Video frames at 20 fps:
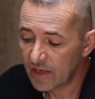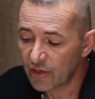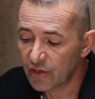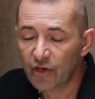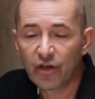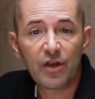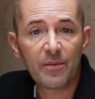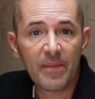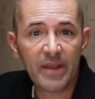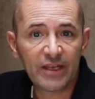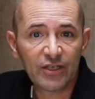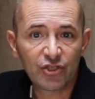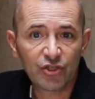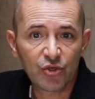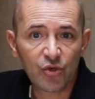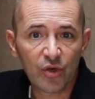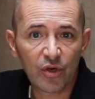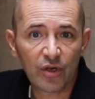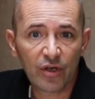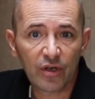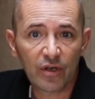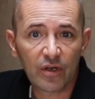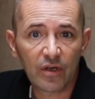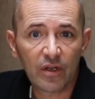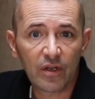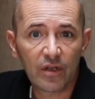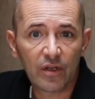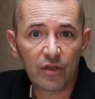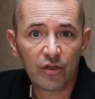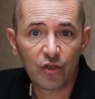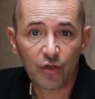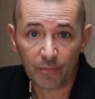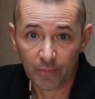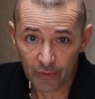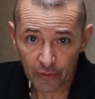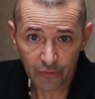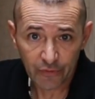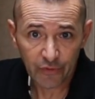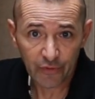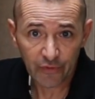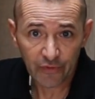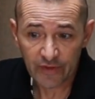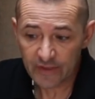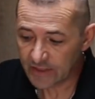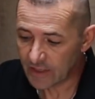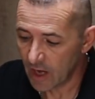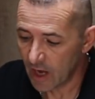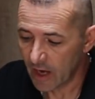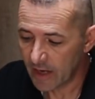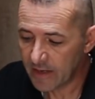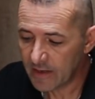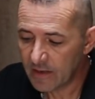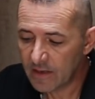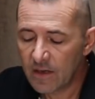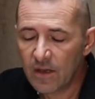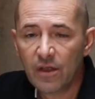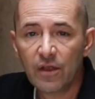you're going to make sure your Bluetooth is on,